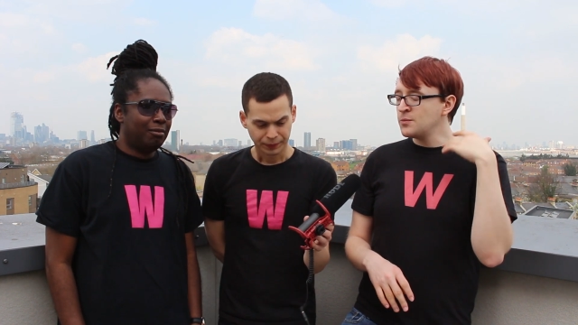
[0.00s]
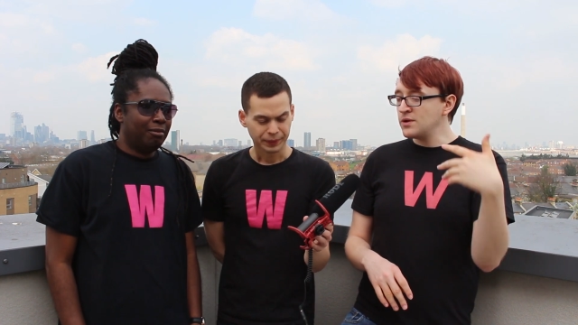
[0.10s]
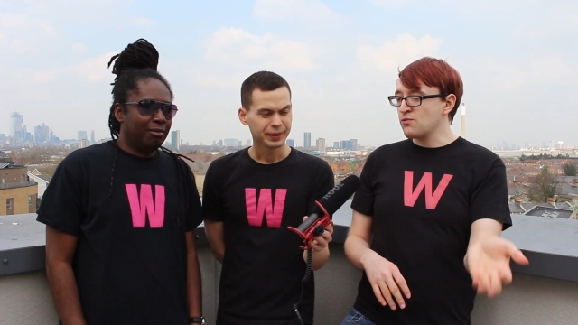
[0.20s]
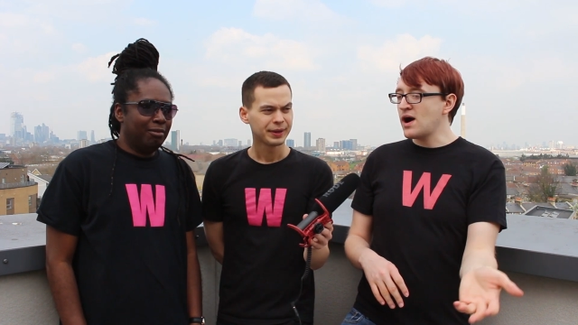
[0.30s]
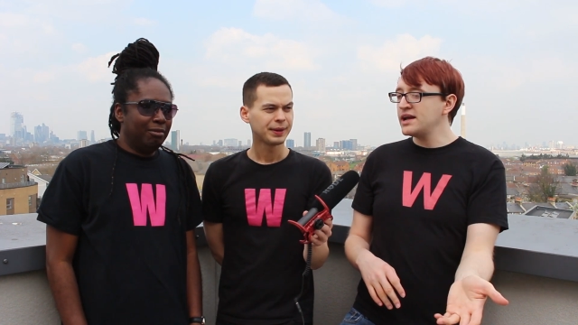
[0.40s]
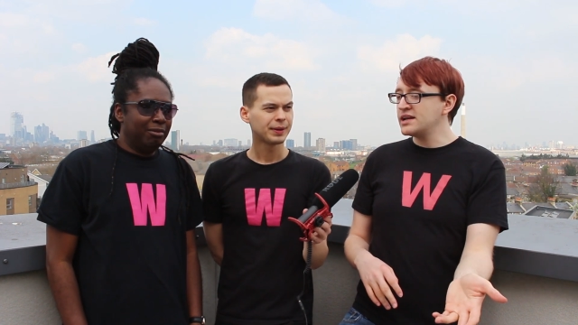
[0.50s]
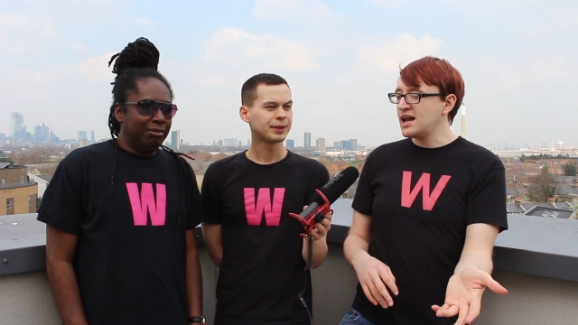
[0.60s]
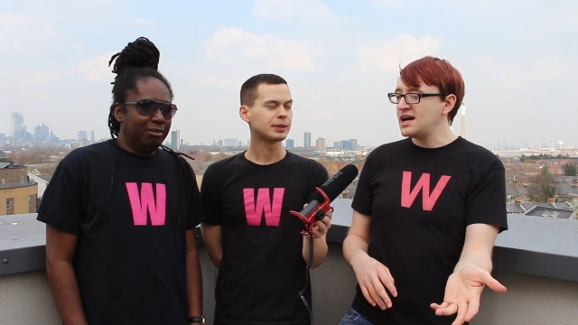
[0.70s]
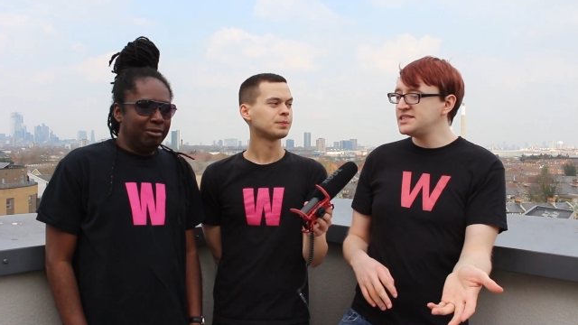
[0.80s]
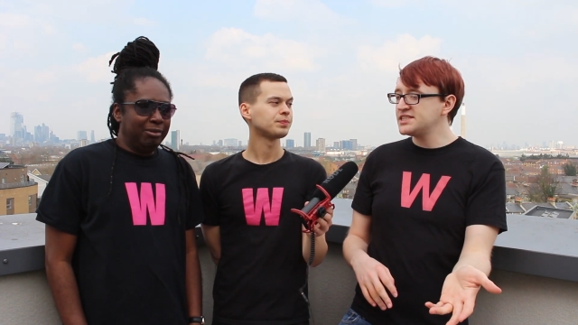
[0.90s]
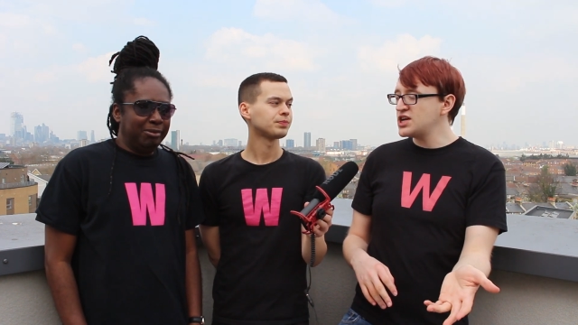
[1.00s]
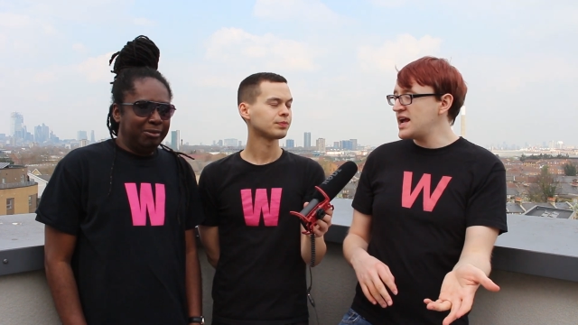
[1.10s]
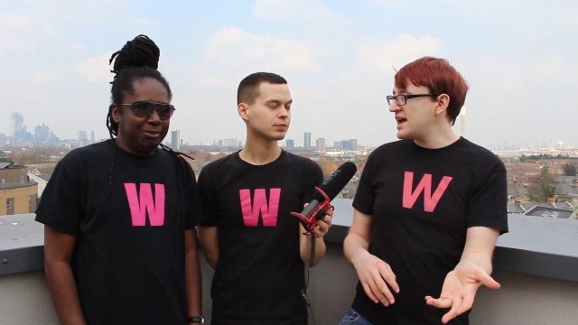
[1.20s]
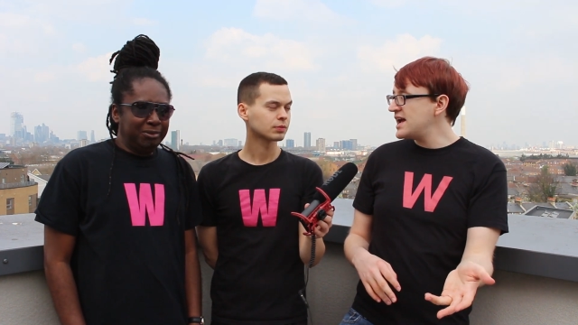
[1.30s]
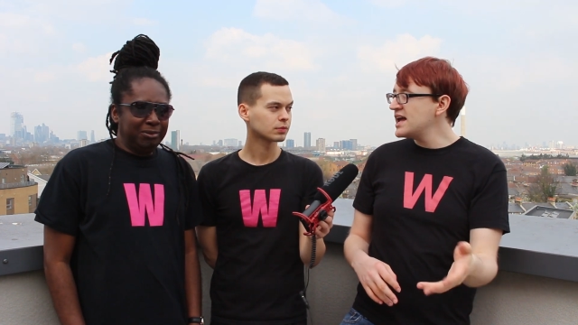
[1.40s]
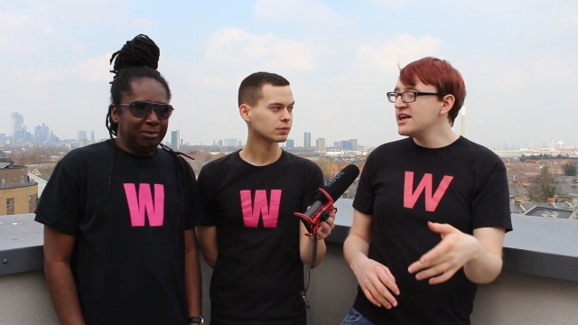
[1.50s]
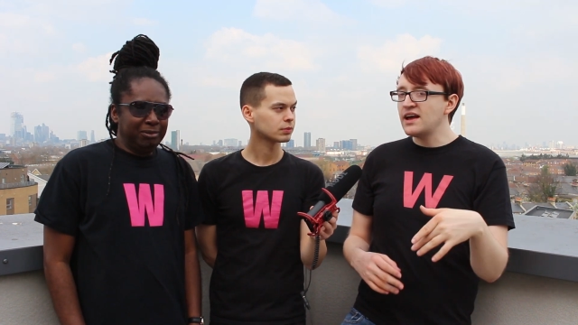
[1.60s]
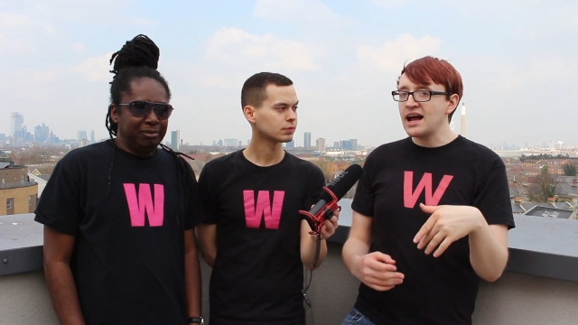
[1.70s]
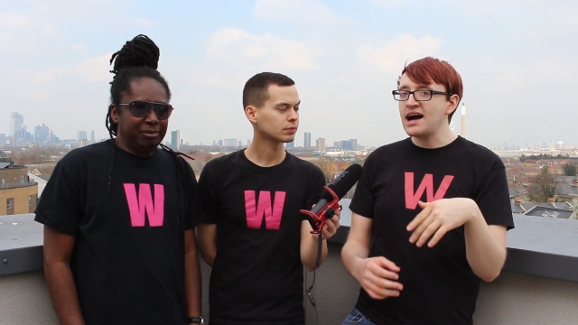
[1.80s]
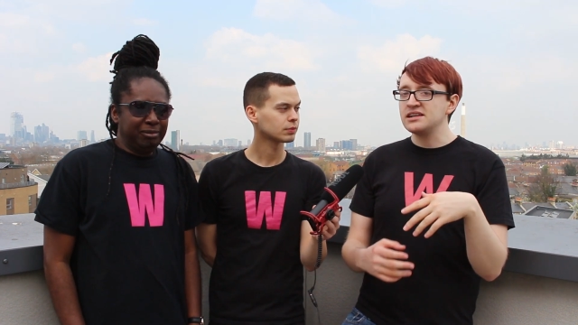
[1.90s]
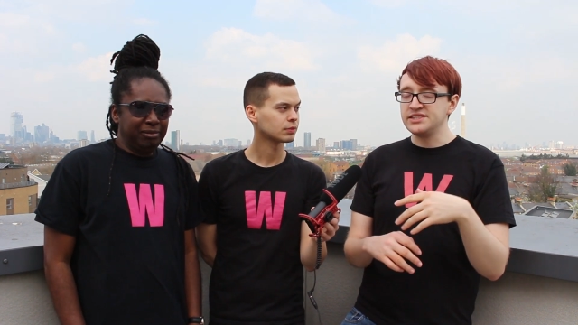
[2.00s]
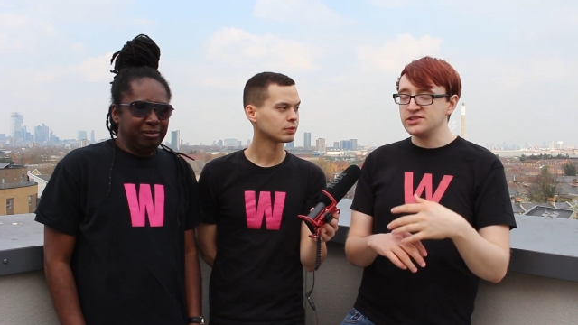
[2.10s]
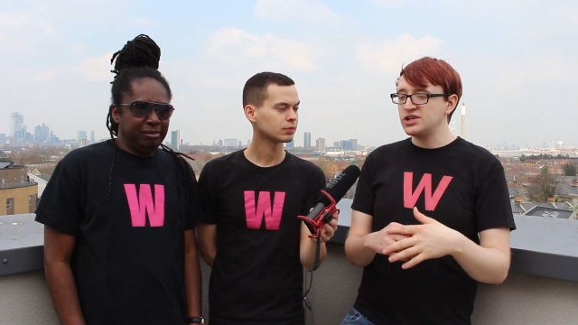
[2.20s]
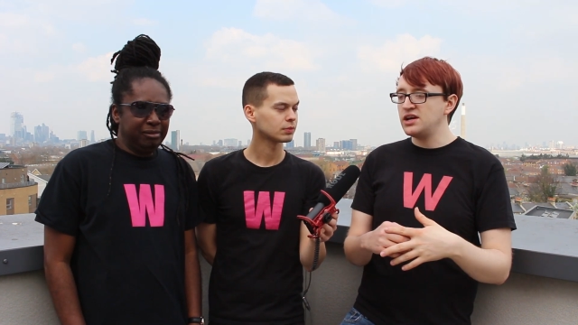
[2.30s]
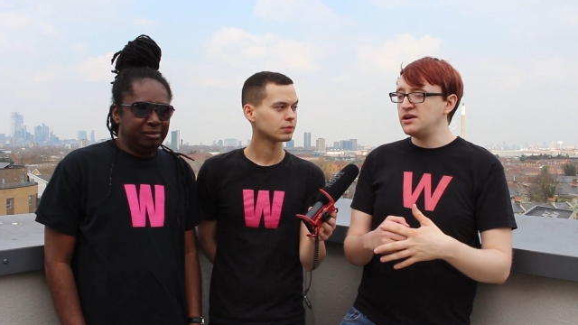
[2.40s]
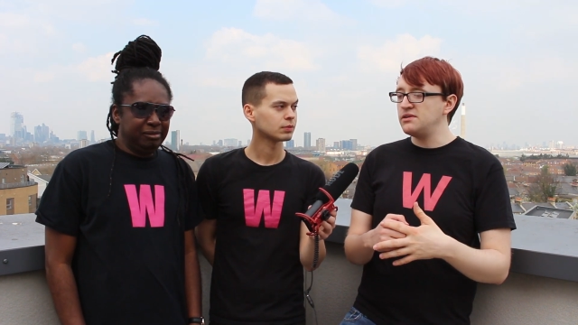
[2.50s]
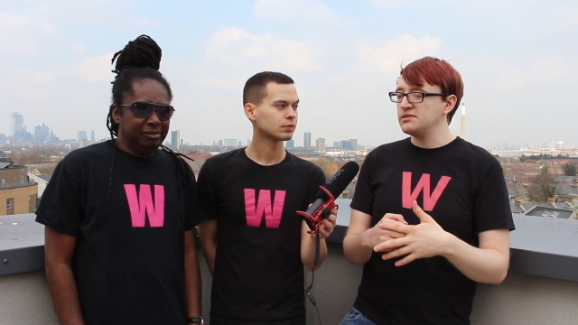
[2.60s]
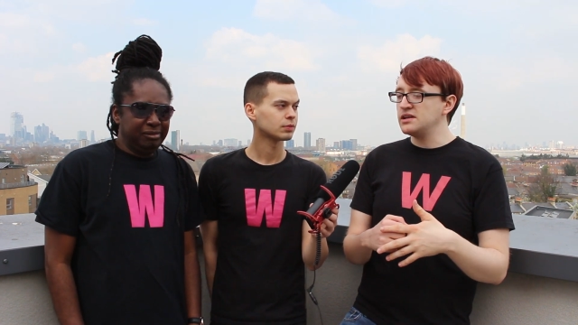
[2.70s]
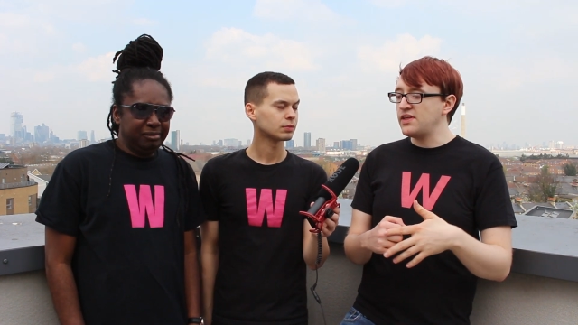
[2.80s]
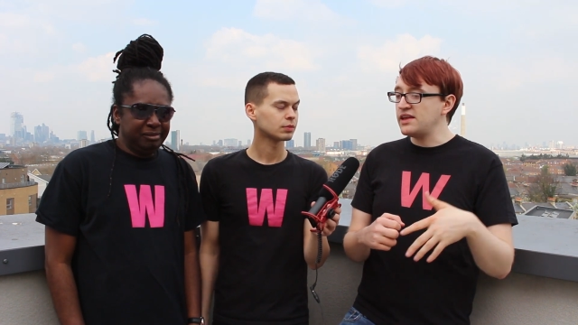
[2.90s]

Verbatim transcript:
Speaker 1: with Ryan last year, they had such a they,